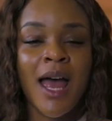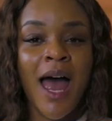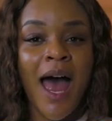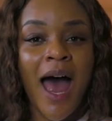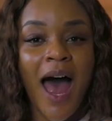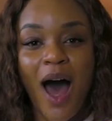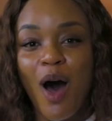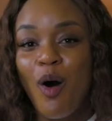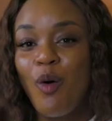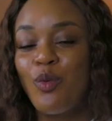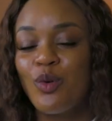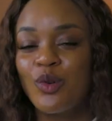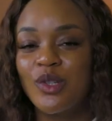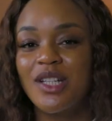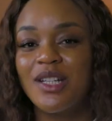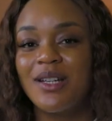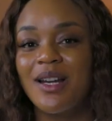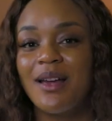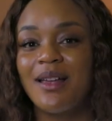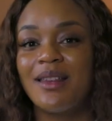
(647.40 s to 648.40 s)
How would
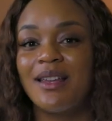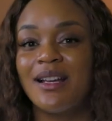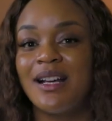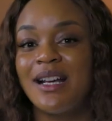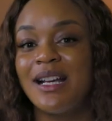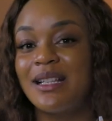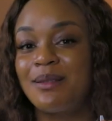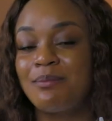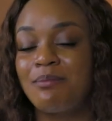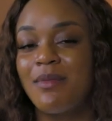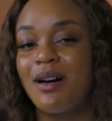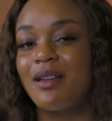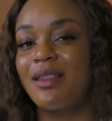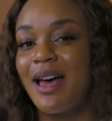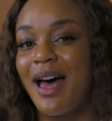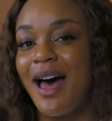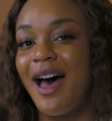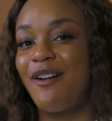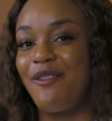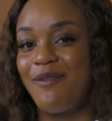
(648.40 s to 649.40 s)
his mother
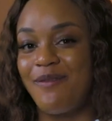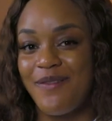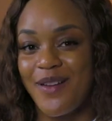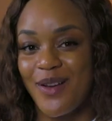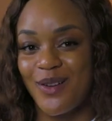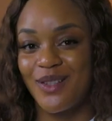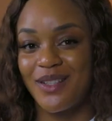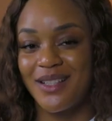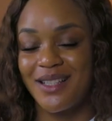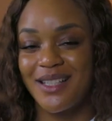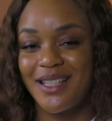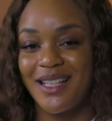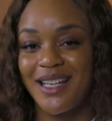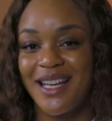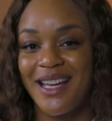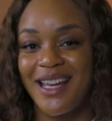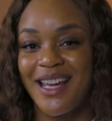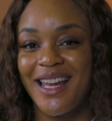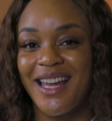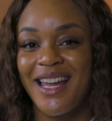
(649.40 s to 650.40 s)
have felt
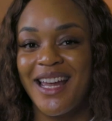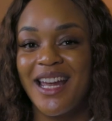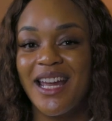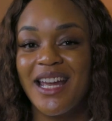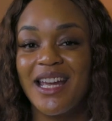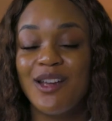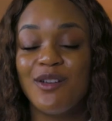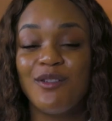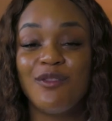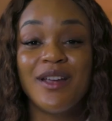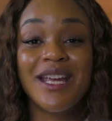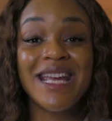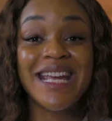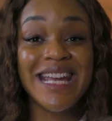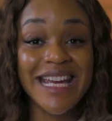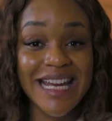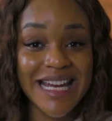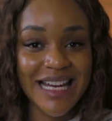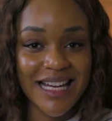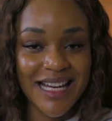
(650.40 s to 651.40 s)
if
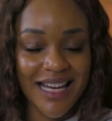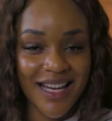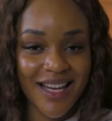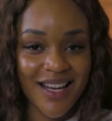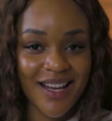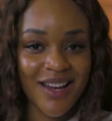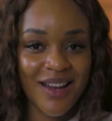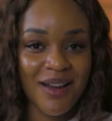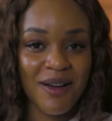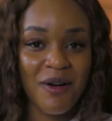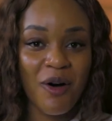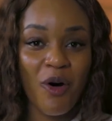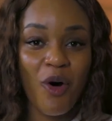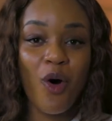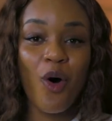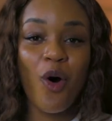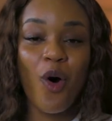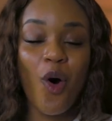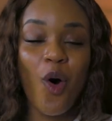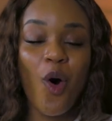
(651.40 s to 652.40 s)
he,
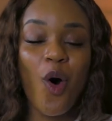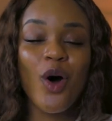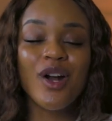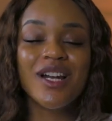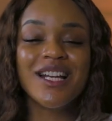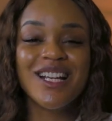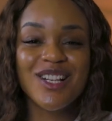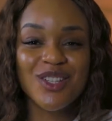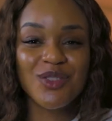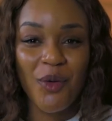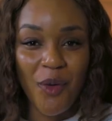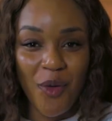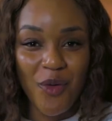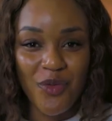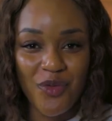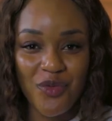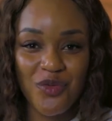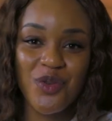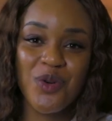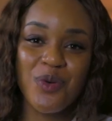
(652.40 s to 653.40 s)
on his own
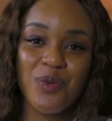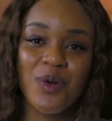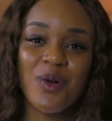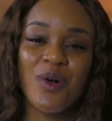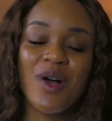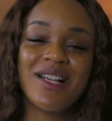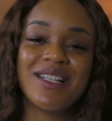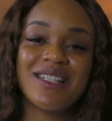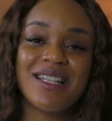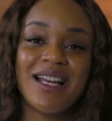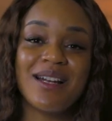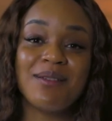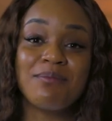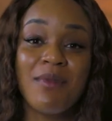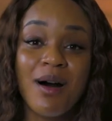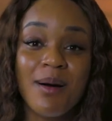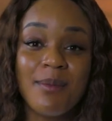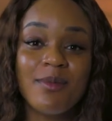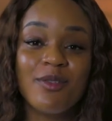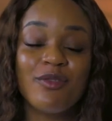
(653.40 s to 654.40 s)
free will, and said,
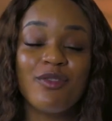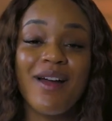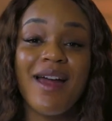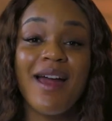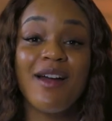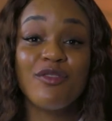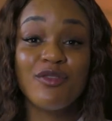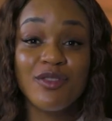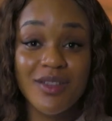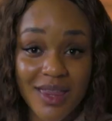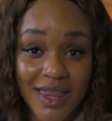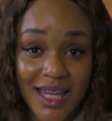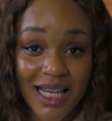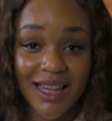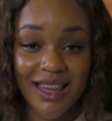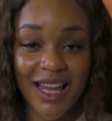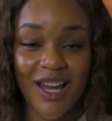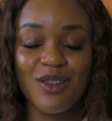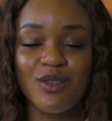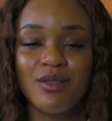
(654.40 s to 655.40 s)
Mom, for
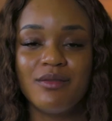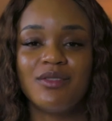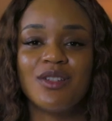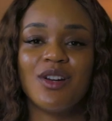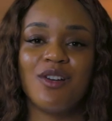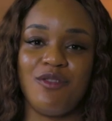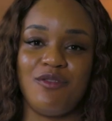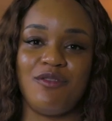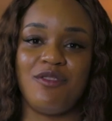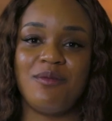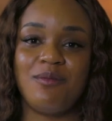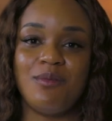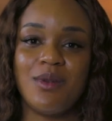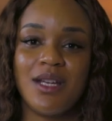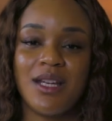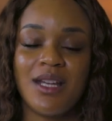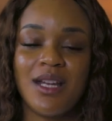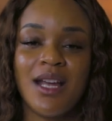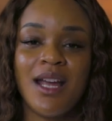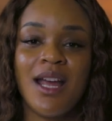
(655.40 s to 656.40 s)
everything that you've done for
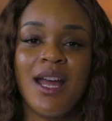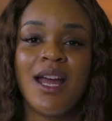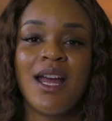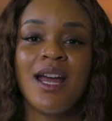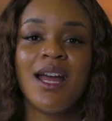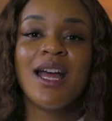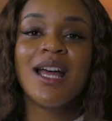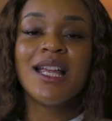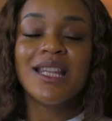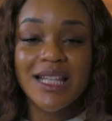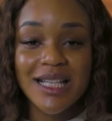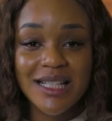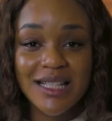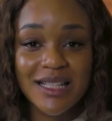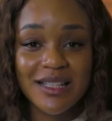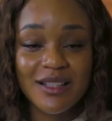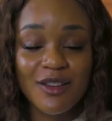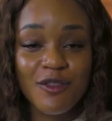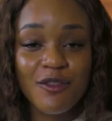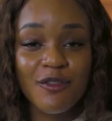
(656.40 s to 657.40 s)
me, this
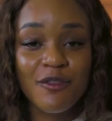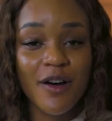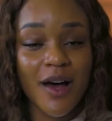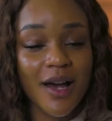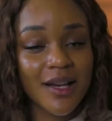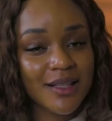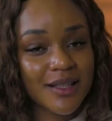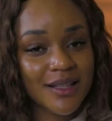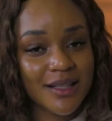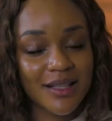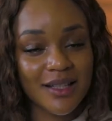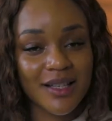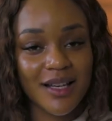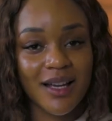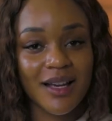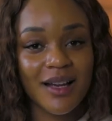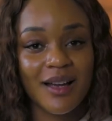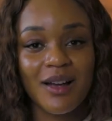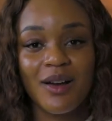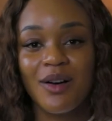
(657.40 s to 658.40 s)
is the first
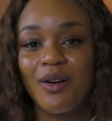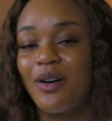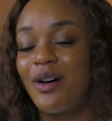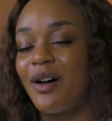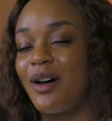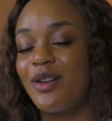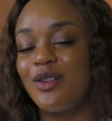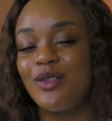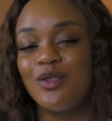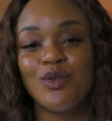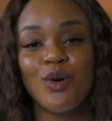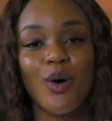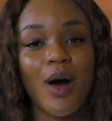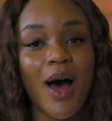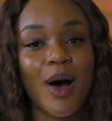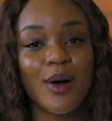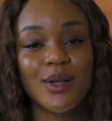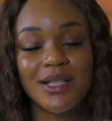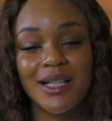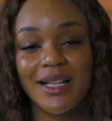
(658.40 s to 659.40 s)

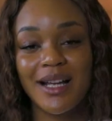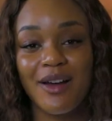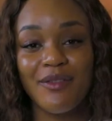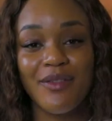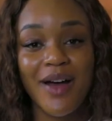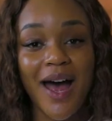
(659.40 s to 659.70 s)
outing I've